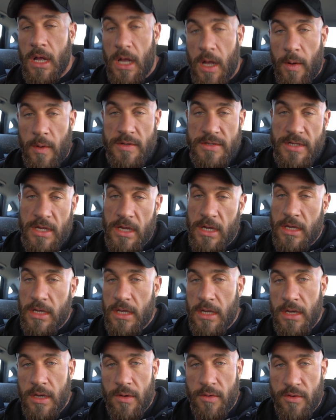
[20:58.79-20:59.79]
I was
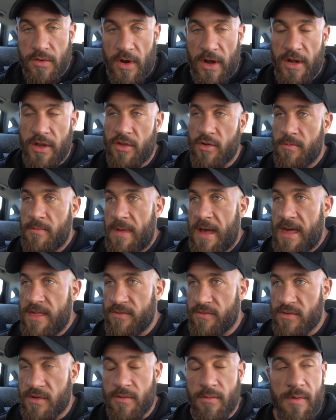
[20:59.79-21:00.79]
like trying to do
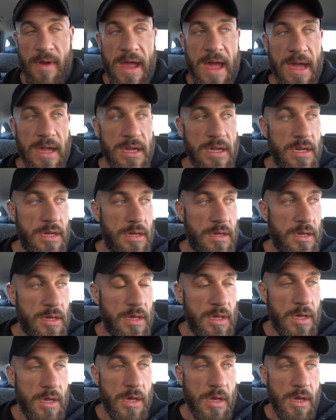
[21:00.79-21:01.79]
math with the rack.
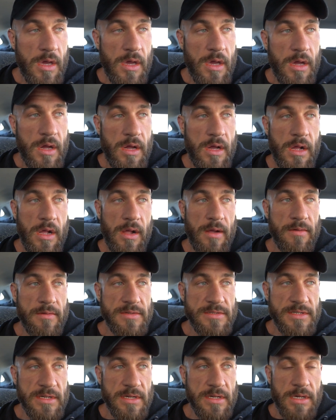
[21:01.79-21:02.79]
I
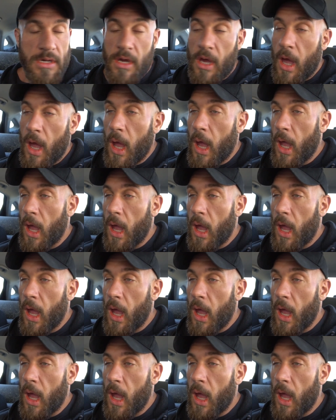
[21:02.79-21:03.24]
was like,